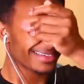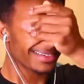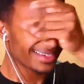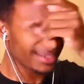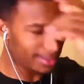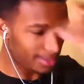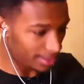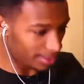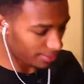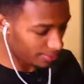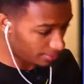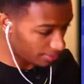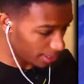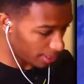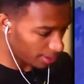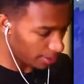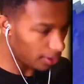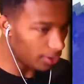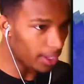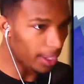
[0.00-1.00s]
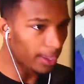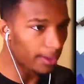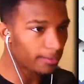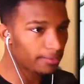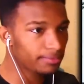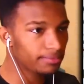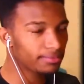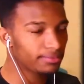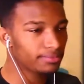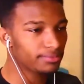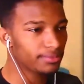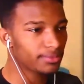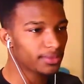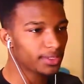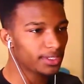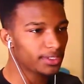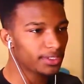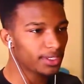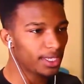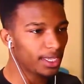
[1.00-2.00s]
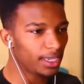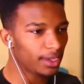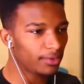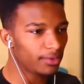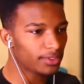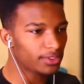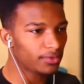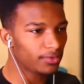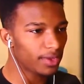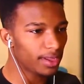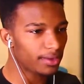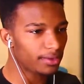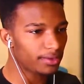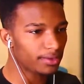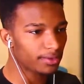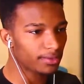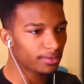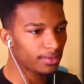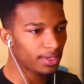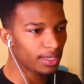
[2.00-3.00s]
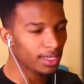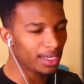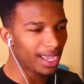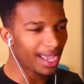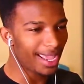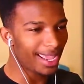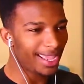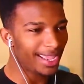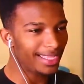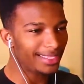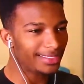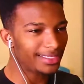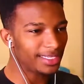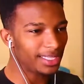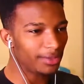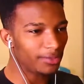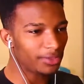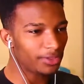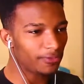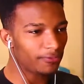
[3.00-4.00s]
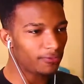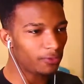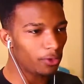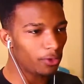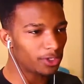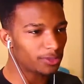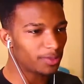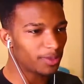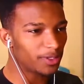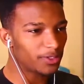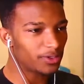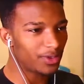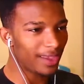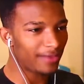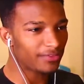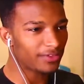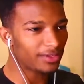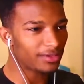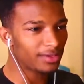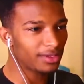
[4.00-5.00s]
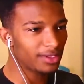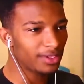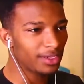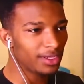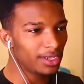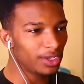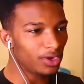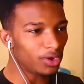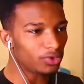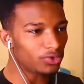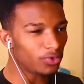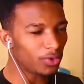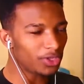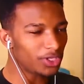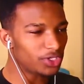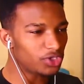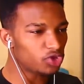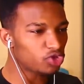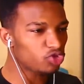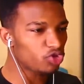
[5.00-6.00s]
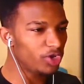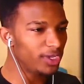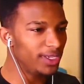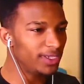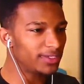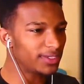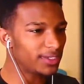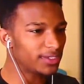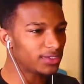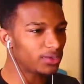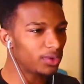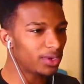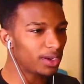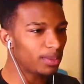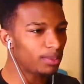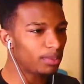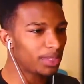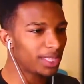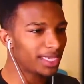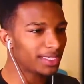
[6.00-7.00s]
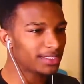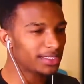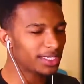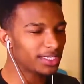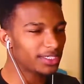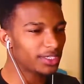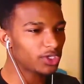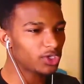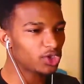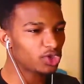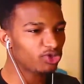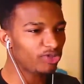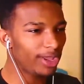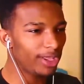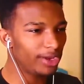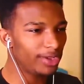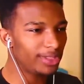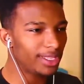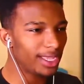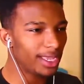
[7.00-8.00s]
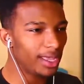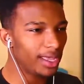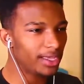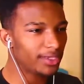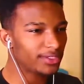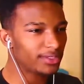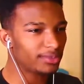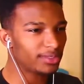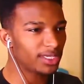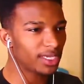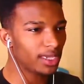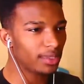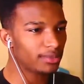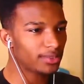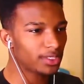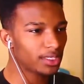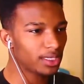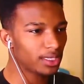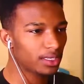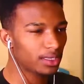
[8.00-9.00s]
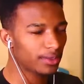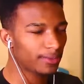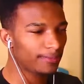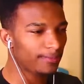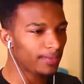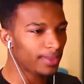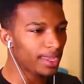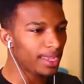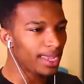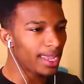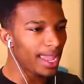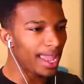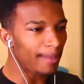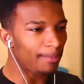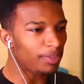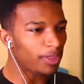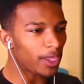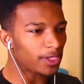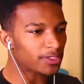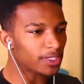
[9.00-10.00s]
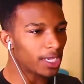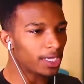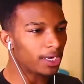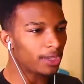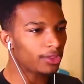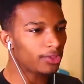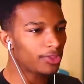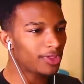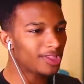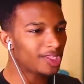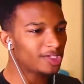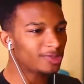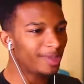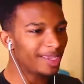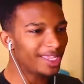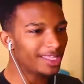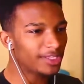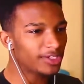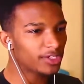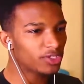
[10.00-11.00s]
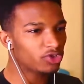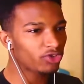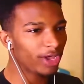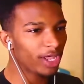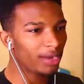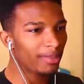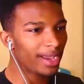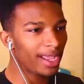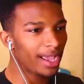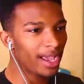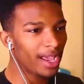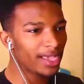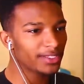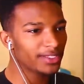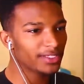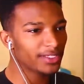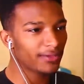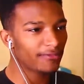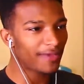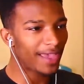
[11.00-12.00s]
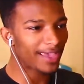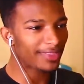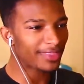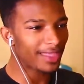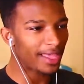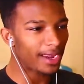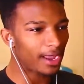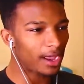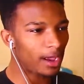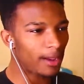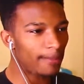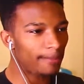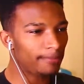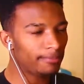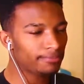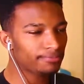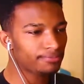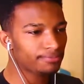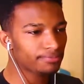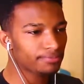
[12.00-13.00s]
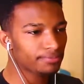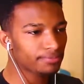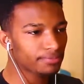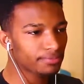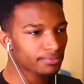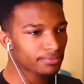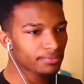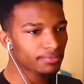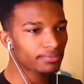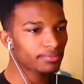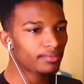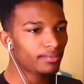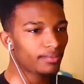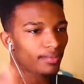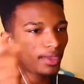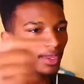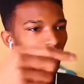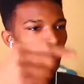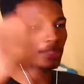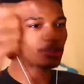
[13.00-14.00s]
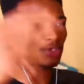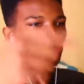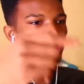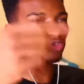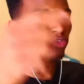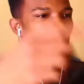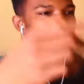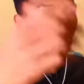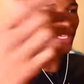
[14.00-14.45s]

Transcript: Oh, man. Okay. Let's see here. What's around? I hate dealing with the forest because you have to go through all these trees and it's so complex and it's such a strain on the eyes sometimes. And plus, another thing that's making this a strain on my eyes is the fact that um, the screen